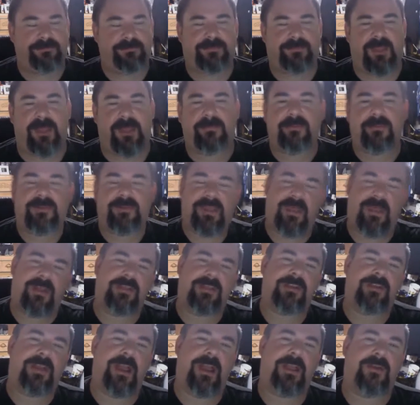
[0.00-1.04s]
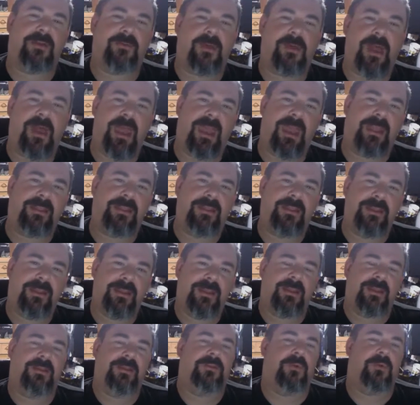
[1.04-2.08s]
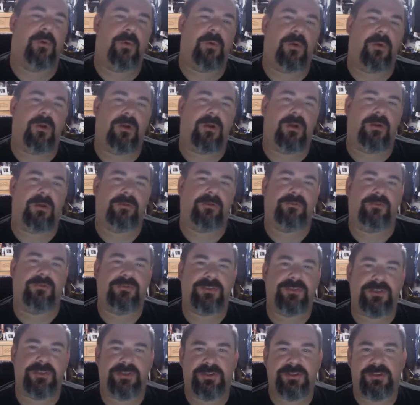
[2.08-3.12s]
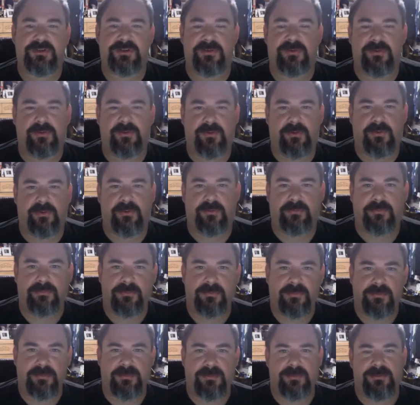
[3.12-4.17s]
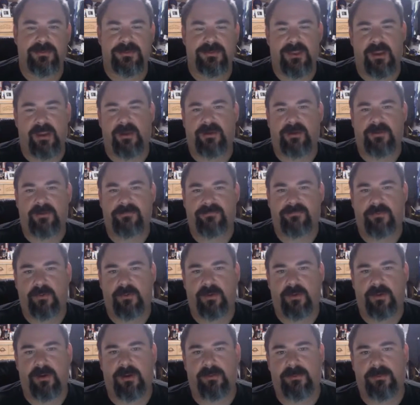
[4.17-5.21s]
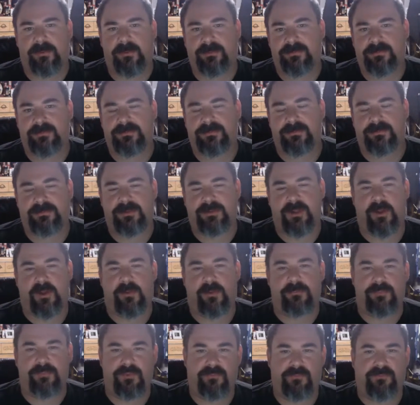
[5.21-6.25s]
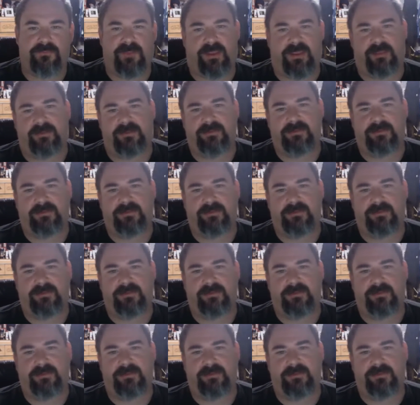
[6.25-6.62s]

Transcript: I'm telling you how to write your traditional narrative form, movie.